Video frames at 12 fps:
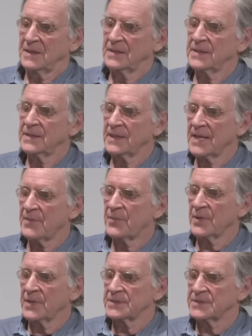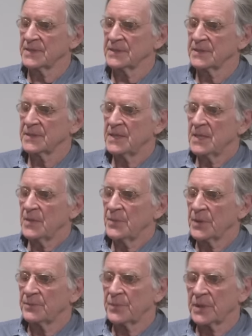And he elaborates that.
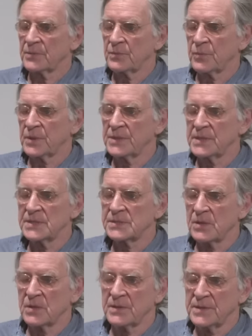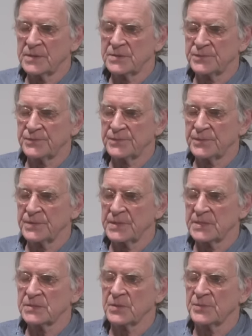But what these are
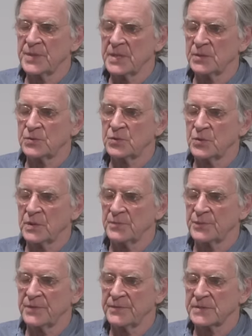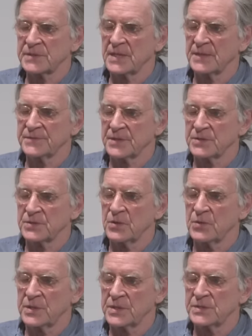beings who in previous lives as
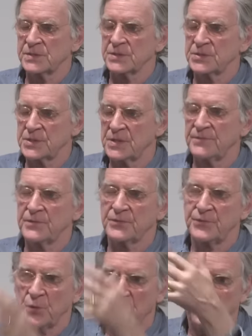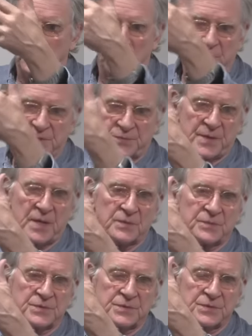yogis achieved the four formless
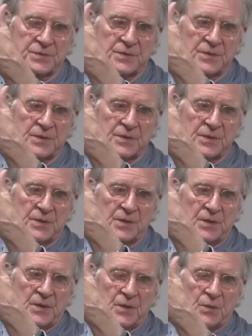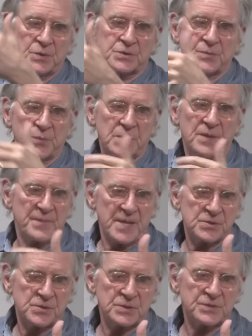realms, which the Buddha
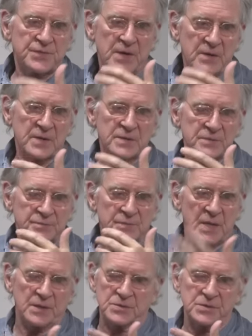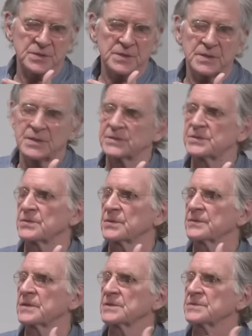mentions very much in his sort of